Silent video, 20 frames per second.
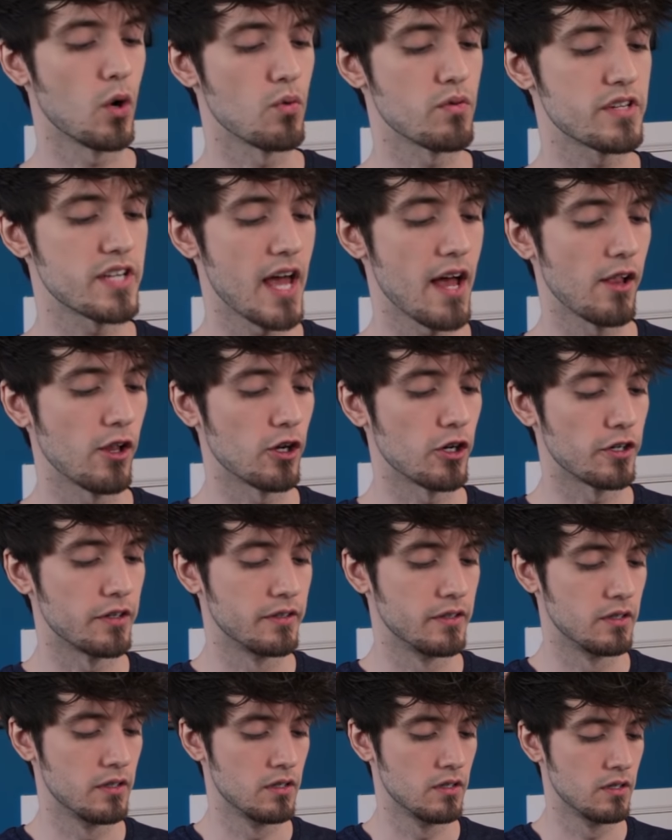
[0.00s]
Don't tell her.
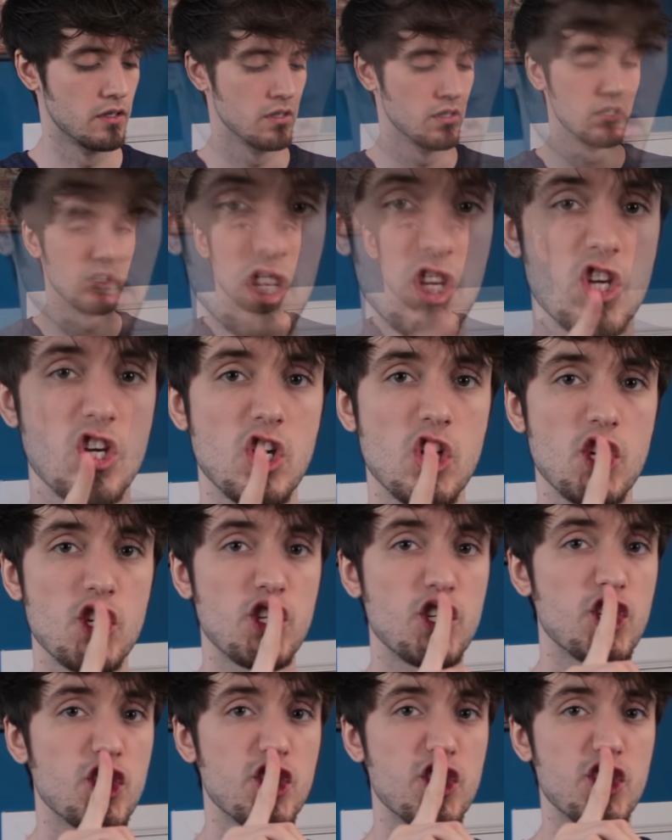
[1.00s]

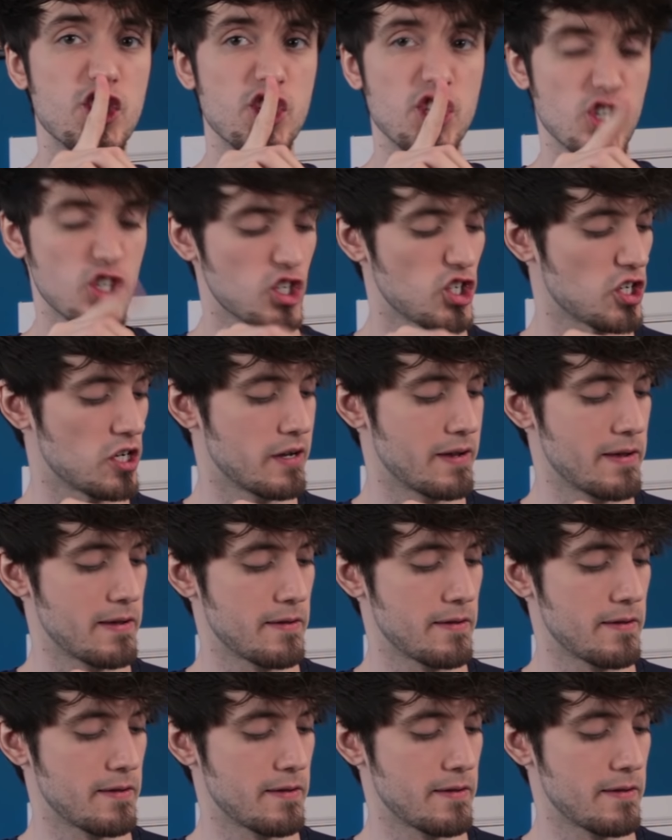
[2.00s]
Shh.